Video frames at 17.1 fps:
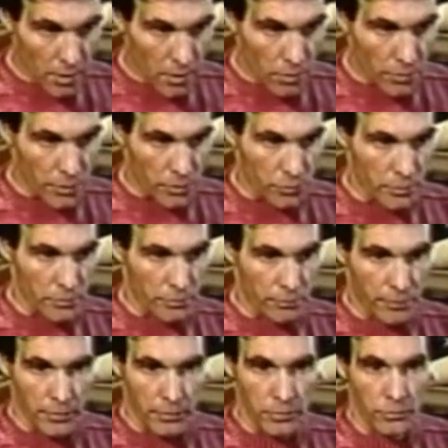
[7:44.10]
which was
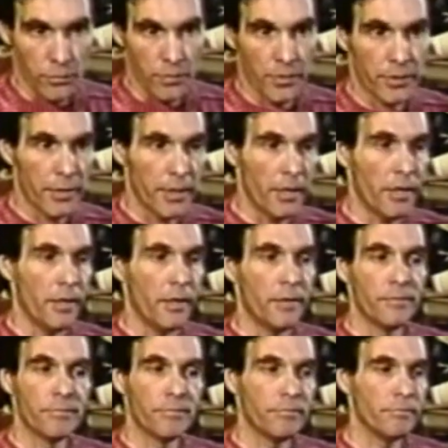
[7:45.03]
filled with
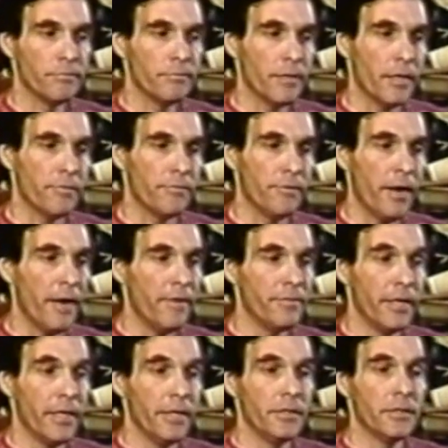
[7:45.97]
like 5
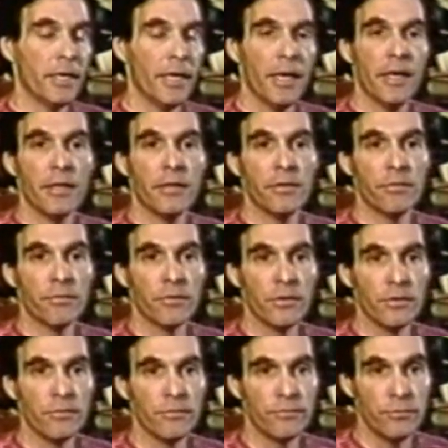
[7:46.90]
days canned
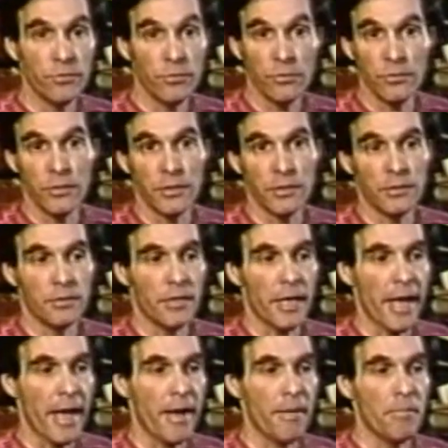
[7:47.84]
food and
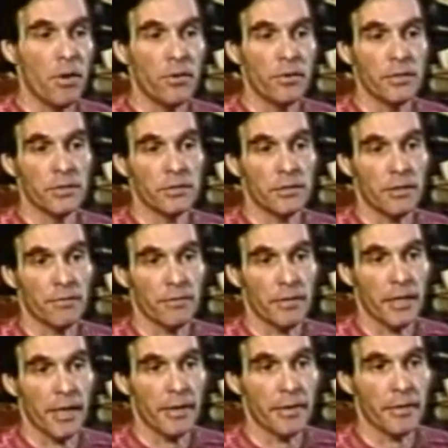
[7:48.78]
ammo and stuff,
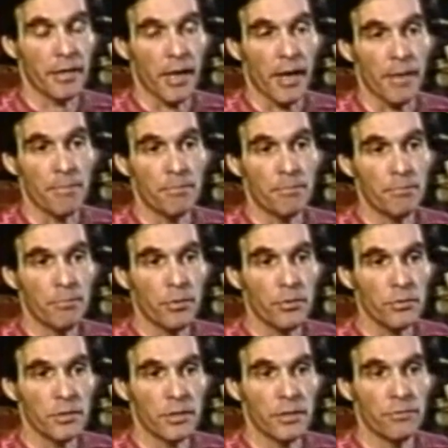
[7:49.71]
and I
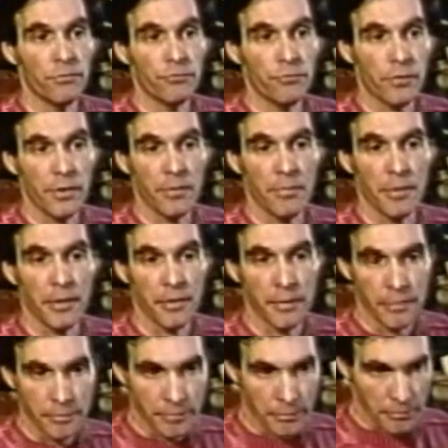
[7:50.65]
pulled it in front of me.
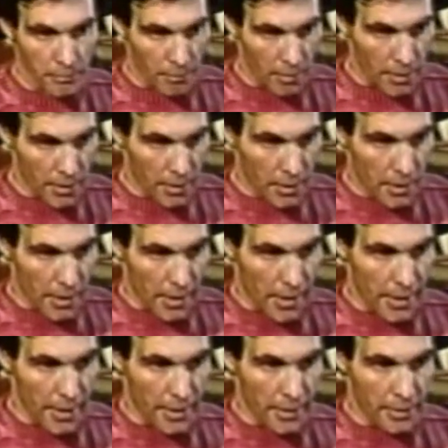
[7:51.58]

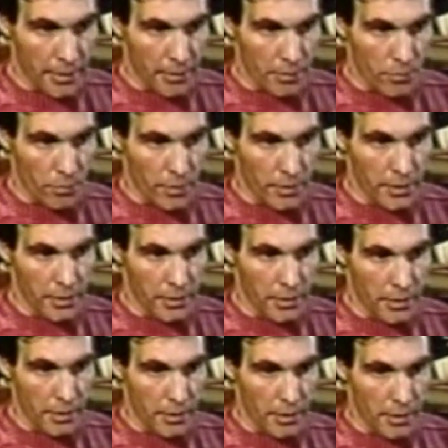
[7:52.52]
And when
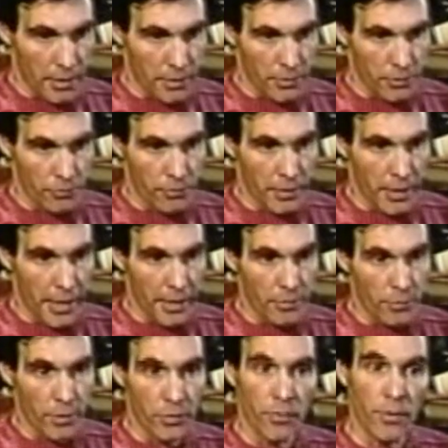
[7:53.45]
the
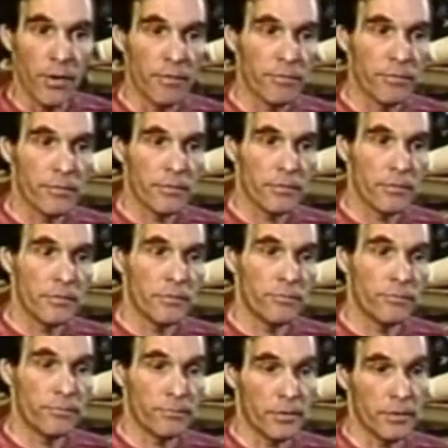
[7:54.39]
grenade went off,
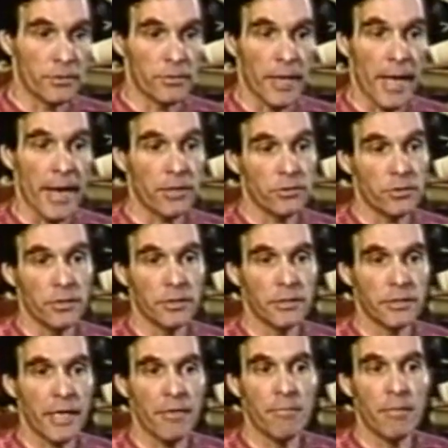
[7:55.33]
it
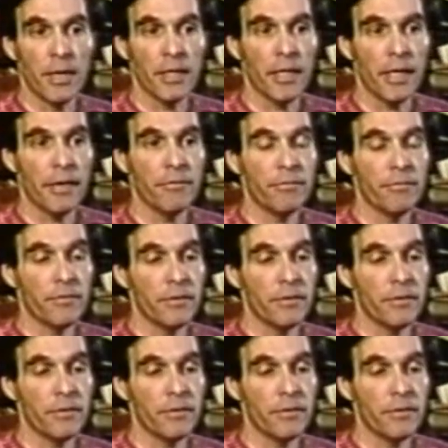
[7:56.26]
saved my life.